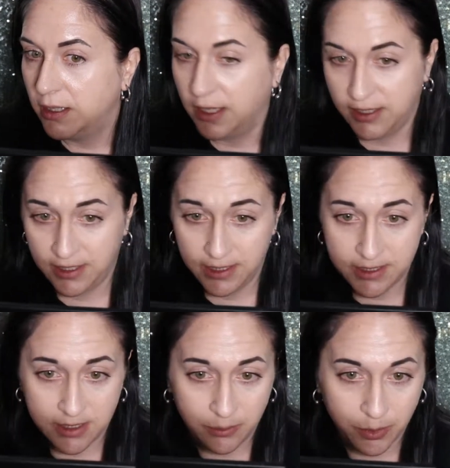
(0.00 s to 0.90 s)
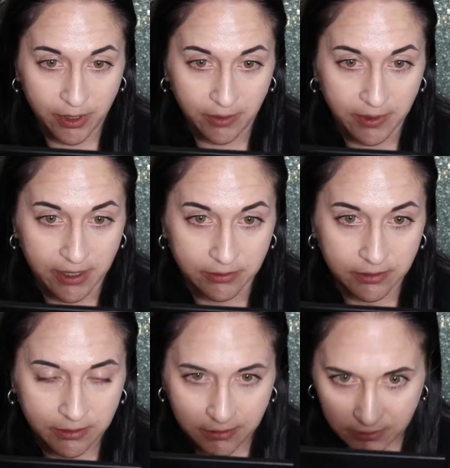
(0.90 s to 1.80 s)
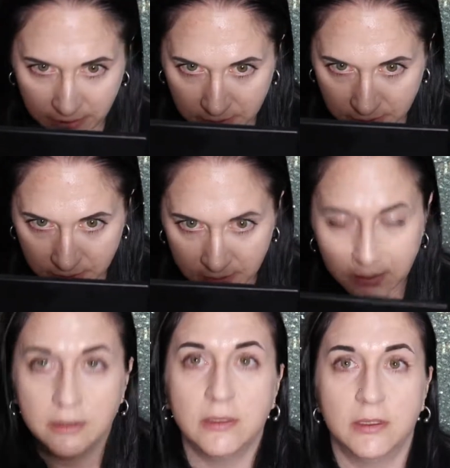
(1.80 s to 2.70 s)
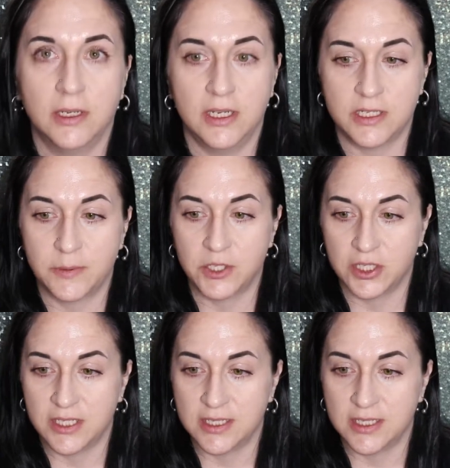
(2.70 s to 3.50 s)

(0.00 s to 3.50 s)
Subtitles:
I think it's done pretty well. Especially